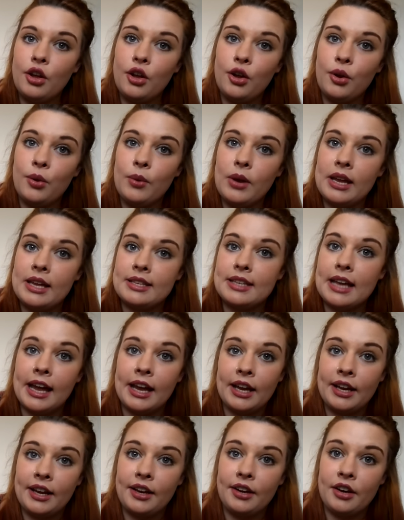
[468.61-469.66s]
who is
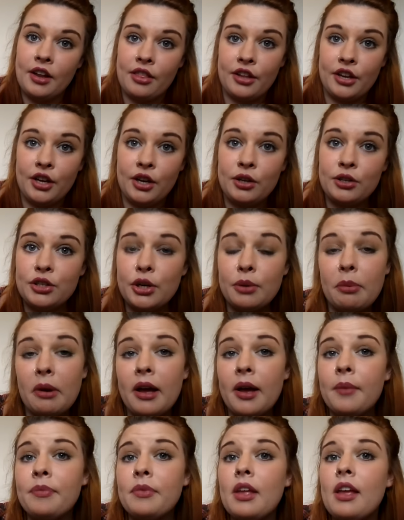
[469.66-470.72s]
another
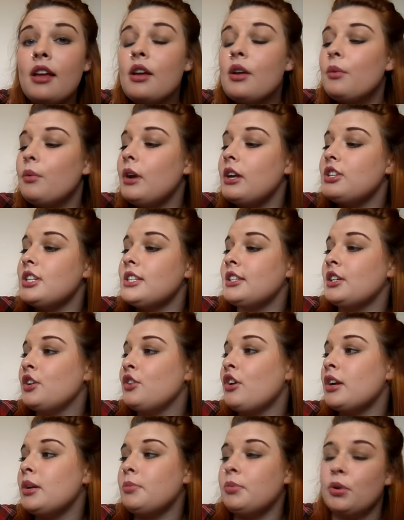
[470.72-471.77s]
YouTuber, which is
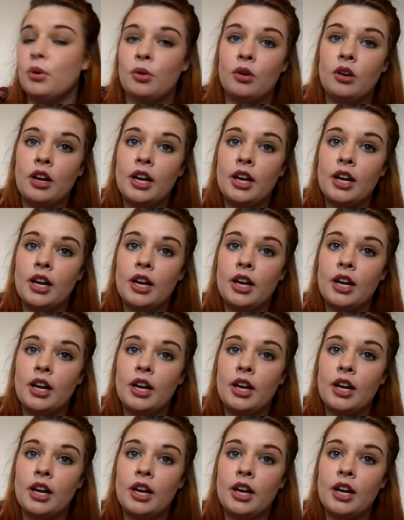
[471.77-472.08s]
incredible.